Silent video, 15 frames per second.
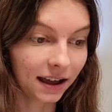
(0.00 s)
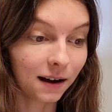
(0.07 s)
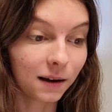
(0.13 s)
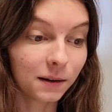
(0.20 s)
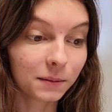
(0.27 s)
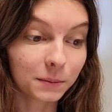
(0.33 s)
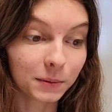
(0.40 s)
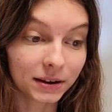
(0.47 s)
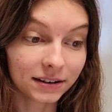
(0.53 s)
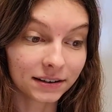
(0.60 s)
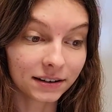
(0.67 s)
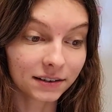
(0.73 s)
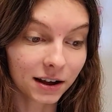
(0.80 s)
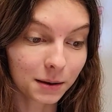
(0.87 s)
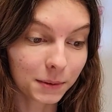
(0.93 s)
Oh, he
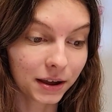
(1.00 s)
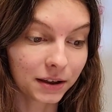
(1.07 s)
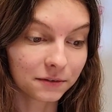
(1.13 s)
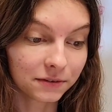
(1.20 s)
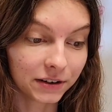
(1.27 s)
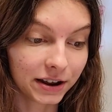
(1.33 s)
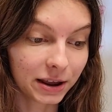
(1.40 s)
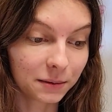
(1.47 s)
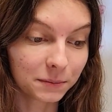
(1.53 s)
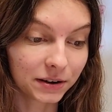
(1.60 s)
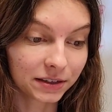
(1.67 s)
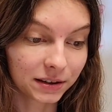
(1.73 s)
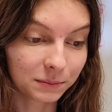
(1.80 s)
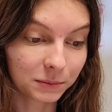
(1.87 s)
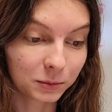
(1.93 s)
does talk about infradian
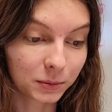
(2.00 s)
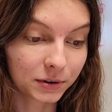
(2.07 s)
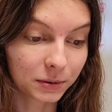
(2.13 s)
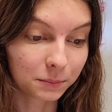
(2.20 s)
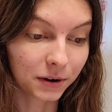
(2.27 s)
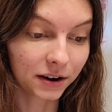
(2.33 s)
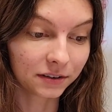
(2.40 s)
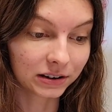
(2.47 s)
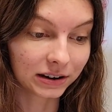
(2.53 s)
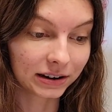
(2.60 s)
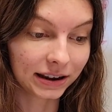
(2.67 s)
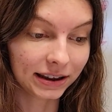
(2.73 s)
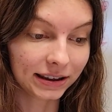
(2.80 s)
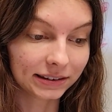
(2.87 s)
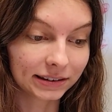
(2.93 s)
rhythms where depression
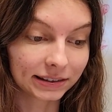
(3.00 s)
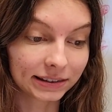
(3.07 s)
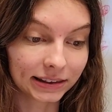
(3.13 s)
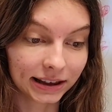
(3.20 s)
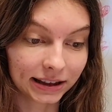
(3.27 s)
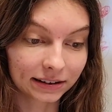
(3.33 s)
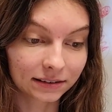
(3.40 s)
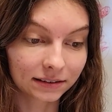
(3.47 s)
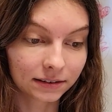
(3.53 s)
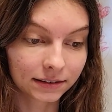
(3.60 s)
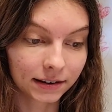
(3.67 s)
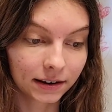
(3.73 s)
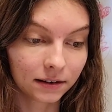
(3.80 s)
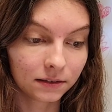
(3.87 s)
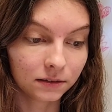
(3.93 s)
is linked
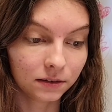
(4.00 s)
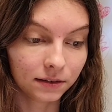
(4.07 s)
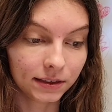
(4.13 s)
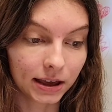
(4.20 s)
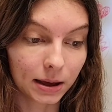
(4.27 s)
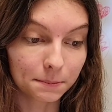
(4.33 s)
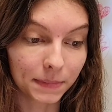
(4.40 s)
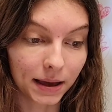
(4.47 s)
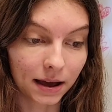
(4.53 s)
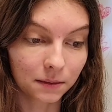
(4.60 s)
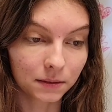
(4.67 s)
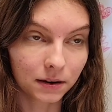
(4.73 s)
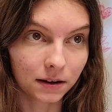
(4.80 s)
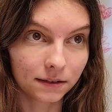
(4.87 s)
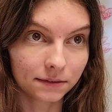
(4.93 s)
to the
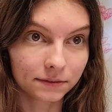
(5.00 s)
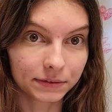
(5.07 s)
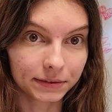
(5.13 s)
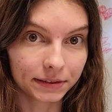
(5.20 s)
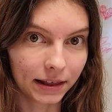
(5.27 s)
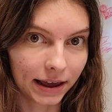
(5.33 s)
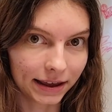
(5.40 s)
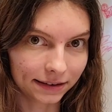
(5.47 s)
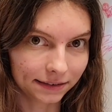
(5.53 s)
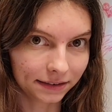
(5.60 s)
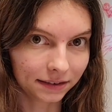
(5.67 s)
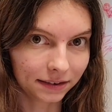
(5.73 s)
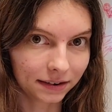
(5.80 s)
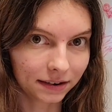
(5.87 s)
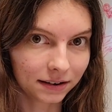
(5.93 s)
amount of
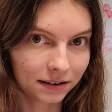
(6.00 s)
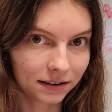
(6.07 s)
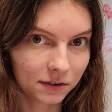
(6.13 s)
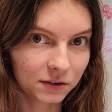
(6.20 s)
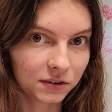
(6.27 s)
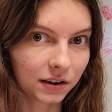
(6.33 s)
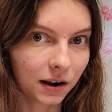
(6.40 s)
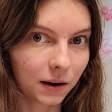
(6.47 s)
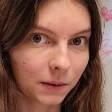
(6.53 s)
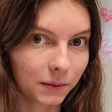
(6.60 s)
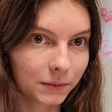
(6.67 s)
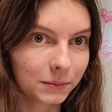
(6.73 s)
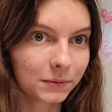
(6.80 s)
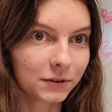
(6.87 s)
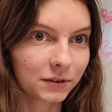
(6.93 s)
light
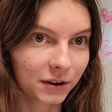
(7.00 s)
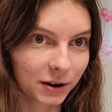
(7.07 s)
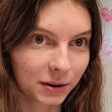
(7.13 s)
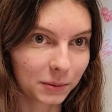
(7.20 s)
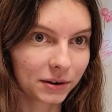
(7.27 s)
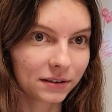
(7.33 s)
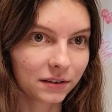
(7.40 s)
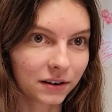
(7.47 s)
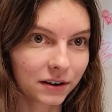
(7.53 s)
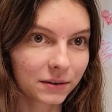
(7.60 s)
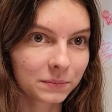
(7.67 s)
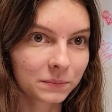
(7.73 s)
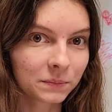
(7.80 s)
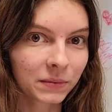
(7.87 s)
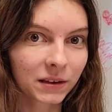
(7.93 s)
shown during winter.
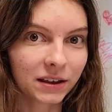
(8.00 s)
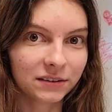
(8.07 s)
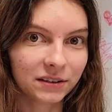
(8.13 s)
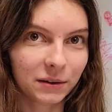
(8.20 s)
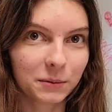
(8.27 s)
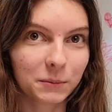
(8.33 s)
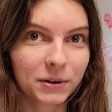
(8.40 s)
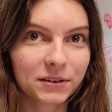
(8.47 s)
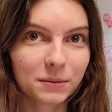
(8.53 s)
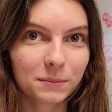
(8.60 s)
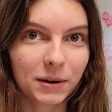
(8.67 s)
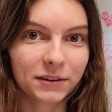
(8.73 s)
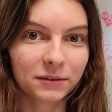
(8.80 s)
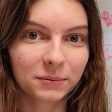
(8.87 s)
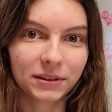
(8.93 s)
And so in winter
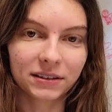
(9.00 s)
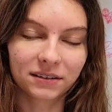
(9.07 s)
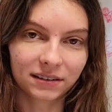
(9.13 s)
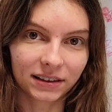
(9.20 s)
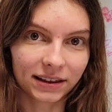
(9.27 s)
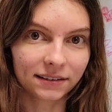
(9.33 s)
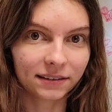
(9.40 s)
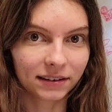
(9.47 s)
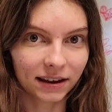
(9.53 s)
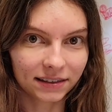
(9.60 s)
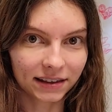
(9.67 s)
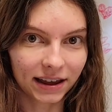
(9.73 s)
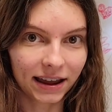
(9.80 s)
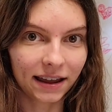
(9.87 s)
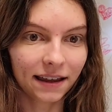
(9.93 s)
months when there's less
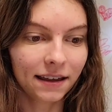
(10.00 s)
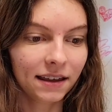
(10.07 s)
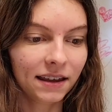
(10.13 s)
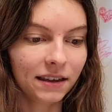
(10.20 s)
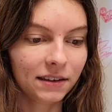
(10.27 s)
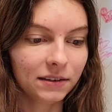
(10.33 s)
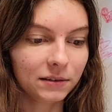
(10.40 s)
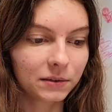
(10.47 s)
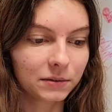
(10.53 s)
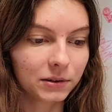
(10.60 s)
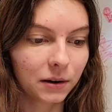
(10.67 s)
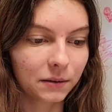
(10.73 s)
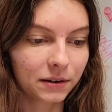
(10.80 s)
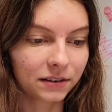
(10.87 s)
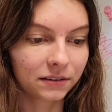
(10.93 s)
sunlight, you'll
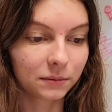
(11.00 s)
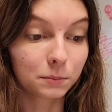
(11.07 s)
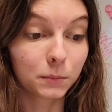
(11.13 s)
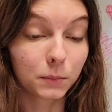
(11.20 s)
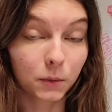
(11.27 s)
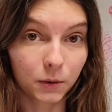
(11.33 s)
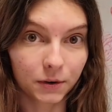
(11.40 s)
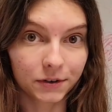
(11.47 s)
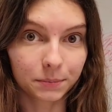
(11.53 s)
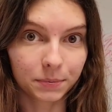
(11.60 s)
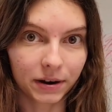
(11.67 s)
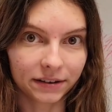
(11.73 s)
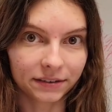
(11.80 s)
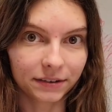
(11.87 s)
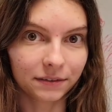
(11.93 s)
notice more
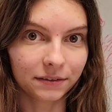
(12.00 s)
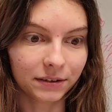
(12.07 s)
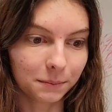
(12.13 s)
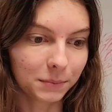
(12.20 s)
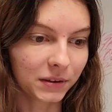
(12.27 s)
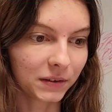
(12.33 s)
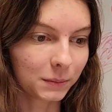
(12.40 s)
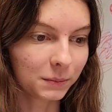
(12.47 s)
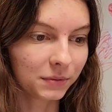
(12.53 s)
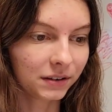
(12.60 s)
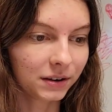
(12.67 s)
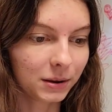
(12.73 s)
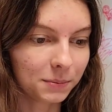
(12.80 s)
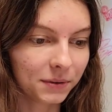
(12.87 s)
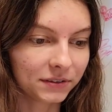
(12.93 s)
depressive
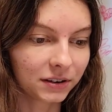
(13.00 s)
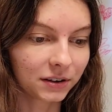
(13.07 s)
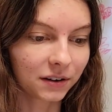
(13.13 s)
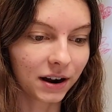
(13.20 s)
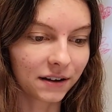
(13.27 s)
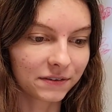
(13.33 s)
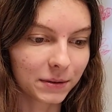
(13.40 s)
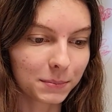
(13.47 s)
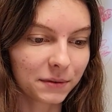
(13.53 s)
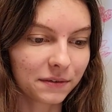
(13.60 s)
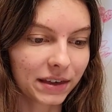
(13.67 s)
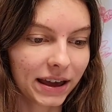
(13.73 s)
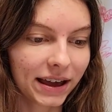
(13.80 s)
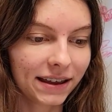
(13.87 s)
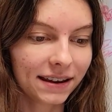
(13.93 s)
symptoms. Puts a graph up of
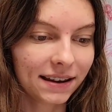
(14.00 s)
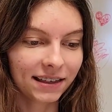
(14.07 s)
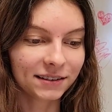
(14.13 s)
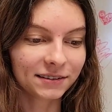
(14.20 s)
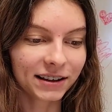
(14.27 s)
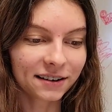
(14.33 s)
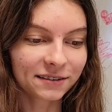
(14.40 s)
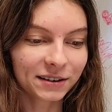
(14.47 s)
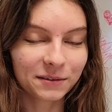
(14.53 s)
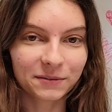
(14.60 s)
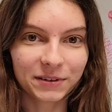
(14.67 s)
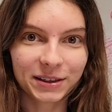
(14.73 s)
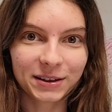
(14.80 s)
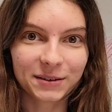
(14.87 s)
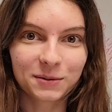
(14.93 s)
that. There's actually a
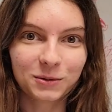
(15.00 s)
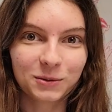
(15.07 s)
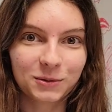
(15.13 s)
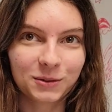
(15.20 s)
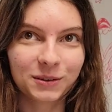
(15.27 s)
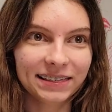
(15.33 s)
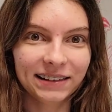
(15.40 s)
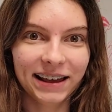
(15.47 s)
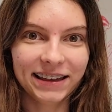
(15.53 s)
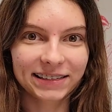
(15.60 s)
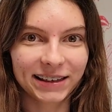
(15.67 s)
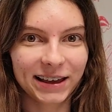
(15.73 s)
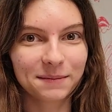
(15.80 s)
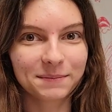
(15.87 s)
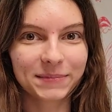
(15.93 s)
really cool light
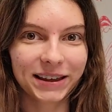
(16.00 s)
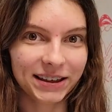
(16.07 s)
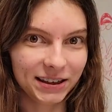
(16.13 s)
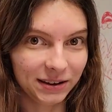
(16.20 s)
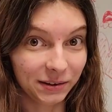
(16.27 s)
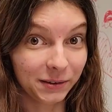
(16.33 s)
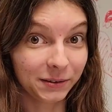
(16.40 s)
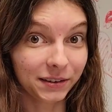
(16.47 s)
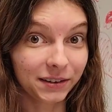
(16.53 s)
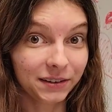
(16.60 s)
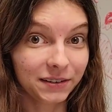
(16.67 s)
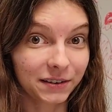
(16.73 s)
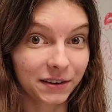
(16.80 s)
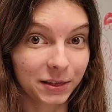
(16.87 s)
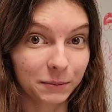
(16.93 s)
lamp that he
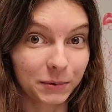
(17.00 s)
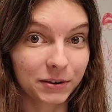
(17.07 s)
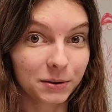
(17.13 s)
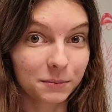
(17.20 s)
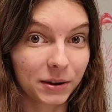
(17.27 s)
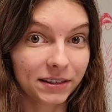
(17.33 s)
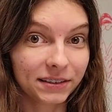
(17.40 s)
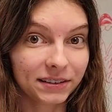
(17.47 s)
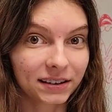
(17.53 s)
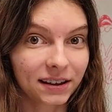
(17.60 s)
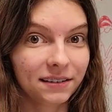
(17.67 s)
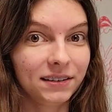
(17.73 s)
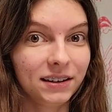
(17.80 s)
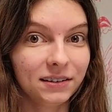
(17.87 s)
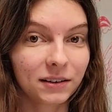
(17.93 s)
uses during the winter months
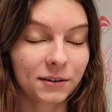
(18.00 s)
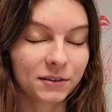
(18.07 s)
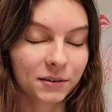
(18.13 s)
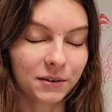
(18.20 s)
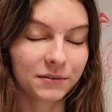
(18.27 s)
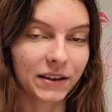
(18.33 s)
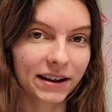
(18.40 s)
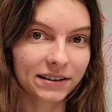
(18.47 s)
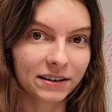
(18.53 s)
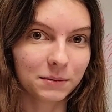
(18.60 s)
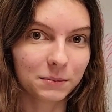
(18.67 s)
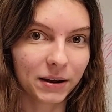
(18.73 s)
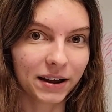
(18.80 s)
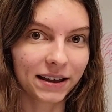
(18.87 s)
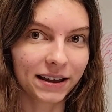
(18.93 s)
because he's also
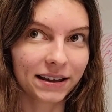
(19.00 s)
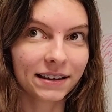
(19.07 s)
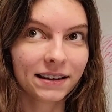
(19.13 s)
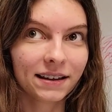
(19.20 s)
affected by